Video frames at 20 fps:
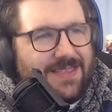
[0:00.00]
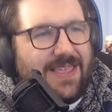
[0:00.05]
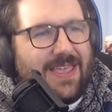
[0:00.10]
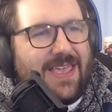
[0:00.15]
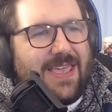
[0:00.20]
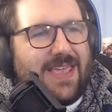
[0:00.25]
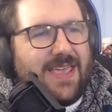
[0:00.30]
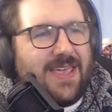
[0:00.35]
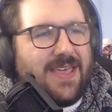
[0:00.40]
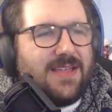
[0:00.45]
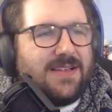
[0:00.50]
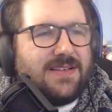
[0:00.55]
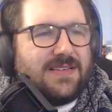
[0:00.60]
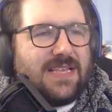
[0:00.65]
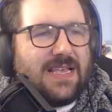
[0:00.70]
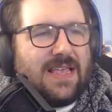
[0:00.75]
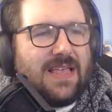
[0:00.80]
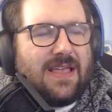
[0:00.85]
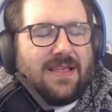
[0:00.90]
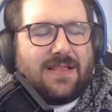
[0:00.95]
And
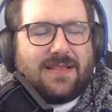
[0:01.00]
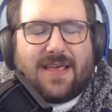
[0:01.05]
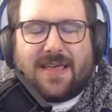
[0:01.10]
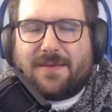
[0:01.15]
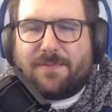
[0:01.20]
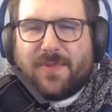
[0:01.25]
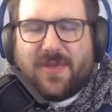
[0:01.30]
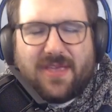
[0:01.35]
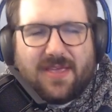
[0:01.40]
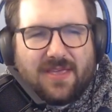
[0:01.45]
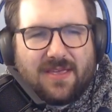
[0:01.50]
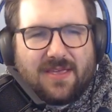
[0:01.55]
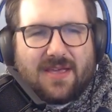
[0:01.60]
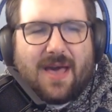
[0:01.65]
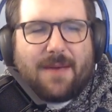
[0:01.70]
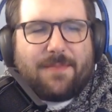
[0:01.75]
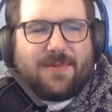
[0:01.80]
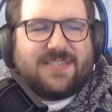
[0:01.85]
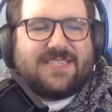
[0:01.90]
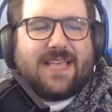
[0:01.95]
like me,
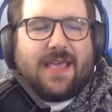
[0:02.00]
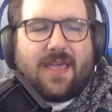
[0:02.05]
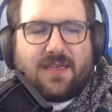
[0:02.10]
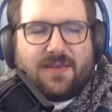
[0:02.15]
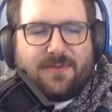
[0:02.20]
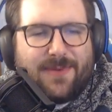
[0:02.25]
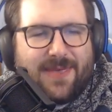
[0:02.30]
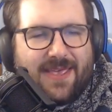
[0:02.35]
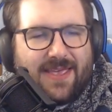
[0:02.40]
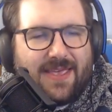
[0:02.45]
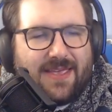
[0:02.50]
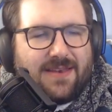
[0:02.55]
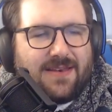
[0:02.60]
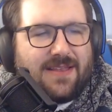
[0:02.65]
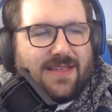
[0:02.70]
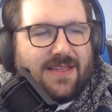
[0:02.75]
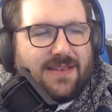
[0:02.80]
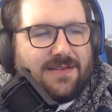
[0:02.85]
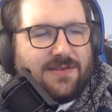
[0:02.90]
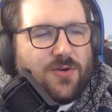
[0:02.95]
I'm a tank main,
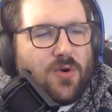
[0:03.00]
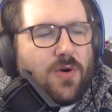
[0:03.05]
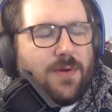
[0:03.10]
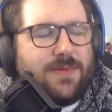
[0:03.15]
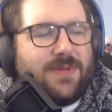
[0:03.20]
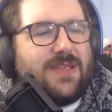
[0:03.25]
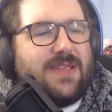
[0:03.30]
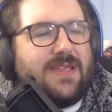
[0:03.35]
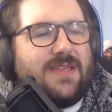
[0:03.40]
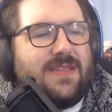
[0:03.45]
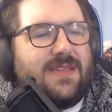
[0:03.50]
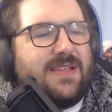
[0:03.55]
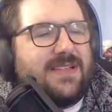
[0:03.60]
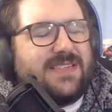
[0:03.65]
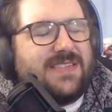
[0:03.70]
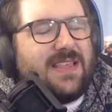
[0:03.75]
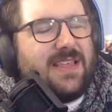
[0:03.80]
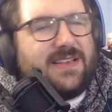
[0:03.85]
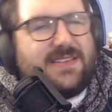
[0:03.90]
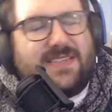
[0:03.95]
and normally
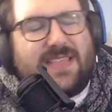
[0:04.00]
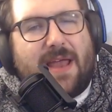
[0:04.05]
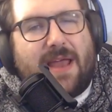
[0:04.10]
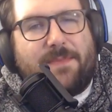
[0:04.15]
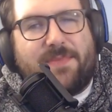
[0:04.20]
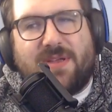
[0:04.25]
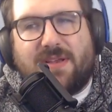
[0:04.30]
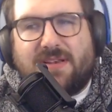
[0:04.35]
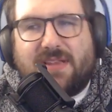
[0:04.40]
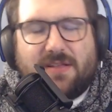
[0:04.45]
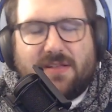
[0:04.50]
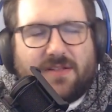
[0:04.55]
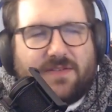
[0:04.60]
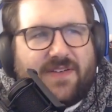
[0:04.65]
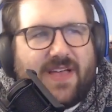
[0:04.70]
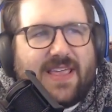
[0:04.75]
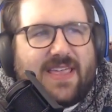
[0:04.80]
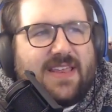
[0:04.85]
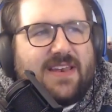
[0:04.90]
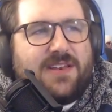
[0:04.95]
it's not a big deal. If
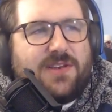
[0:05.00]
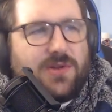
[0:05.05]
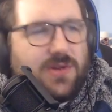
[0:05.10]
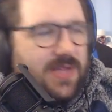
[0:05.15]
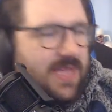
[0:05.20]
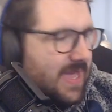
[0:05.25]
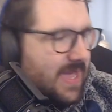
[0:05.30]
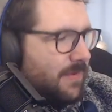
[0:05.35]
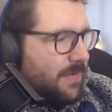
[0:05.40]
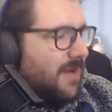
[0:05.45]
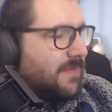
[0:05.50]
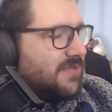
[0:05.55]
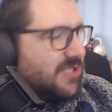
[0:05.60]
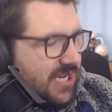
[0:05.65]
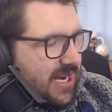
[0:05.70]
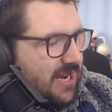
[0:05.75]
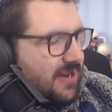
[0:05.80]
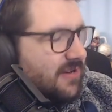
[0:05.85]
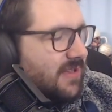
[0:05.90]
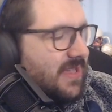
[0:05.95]
I get into a game, I'm
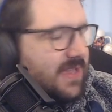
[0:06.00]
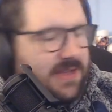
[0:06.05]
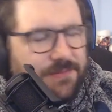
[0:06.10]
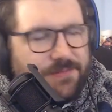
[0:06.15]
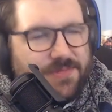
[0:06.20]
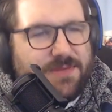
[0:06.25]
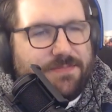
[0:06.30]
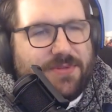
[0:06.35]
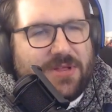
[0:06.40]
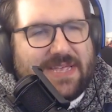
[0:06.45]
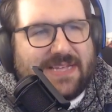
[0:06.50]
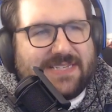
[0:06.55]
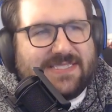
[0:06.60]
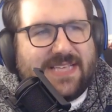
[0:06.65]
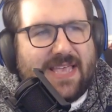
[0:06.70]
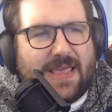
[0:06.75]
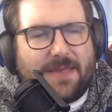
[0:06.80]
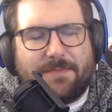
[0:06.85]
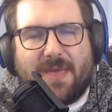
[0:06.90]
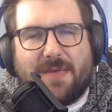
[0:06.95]
generally going to be playing
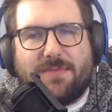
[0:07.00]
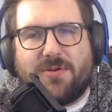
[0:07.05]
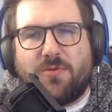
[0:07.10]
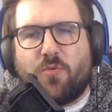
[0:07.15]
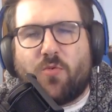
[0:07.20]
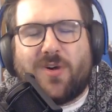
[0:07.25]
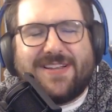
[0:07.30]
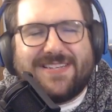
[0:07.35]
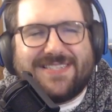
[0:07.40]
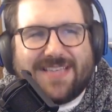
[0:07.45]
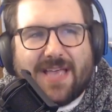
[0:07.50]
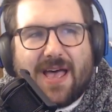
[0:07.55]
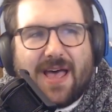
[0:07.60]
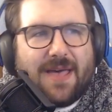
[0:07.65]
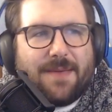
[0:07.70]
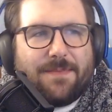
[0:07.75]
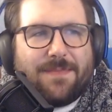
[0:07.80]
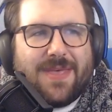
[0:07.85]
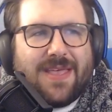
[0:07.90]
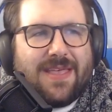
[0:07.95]
tank. Maybe one
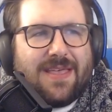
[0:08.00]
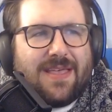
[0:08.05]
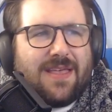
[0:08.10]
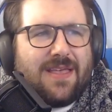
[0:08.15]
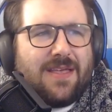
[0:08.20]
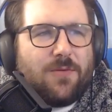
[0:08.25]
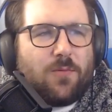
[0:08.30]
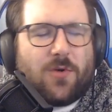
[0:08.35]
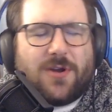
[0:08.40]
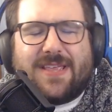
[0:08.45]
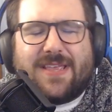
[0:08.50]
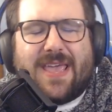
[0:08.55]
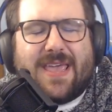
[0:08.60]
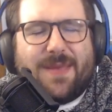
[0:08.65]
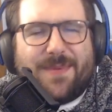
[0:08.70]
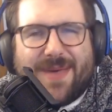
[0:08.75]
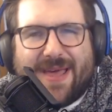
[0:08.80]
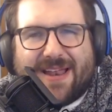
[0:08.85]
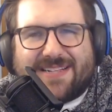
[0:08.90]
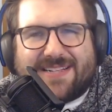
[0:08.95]

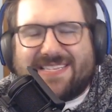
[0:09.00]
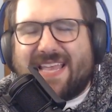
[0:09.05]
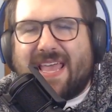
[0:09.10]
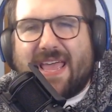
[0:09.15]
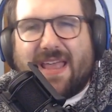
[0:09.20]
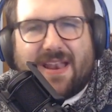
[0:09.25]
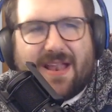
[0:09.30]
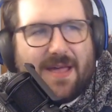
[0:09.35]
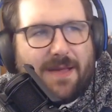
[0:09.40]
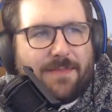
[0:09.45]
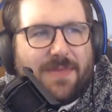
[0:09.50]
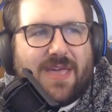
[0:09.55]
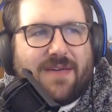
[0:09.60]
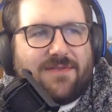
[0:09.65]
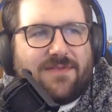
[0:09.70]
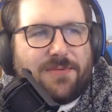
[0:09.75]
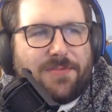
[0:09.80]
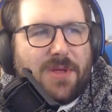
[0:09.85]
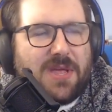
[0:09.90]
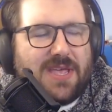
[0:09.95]
game out of 10, I'm having
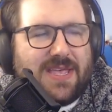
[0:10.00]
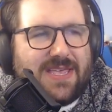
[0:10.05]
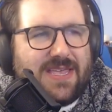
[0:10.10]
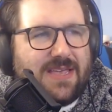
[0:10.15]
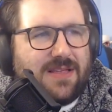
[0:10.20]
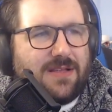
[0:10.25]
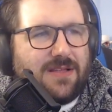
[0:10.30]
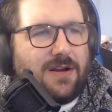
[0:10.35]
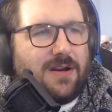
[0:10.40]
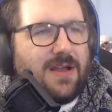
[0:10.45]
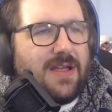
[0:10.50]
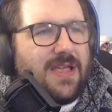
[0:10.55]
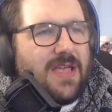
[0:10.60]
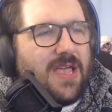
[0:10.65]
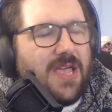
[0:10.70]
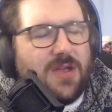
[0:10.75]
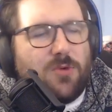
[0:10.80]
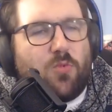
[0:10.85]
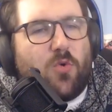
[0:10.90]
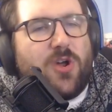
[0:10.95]
to play a healer,
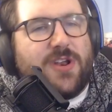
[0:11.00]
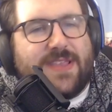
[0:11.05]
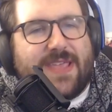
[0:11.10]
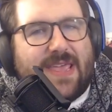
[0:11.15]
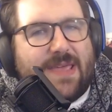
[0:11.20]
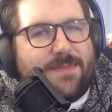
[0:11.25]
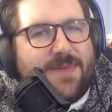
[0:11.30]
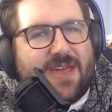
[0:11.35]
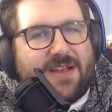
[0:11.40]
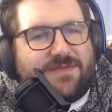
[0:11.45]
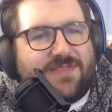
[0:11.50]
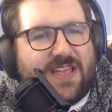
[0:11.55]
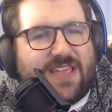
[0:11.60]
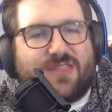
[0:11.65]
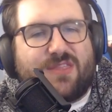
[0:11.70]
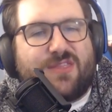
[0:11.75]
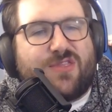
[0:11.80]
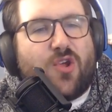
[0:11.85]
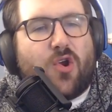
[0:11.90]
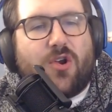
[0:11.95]
and one game out of like
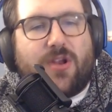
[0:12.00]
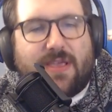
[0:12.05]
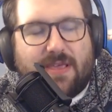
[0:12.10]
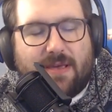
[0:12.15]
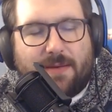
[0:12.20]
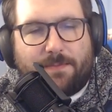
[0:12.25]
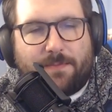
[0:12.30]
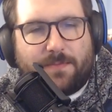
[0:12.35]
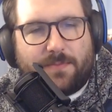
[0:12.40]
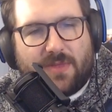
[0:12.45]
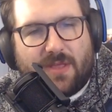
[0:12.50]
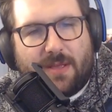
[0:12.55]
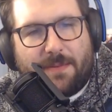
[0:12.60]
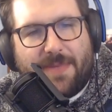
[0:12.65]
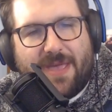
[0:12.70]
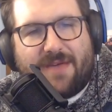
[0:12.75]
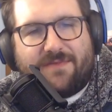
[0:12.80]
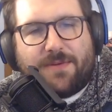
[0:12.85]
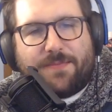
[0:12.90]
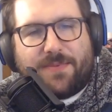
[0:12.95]
30, I'm
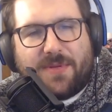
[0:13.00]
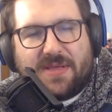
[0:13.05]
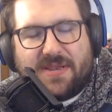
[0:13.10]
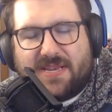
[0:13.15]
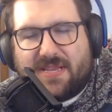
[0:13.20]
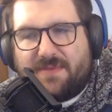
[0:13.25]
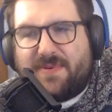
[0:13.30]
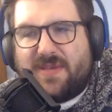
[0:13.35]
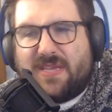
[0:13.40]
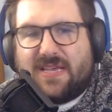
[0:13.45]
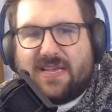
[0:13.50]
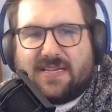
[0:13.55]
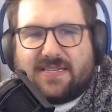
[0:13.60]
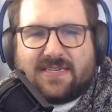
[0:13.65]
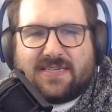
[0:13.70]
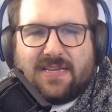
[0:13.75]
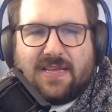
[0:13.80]
having to play DPS.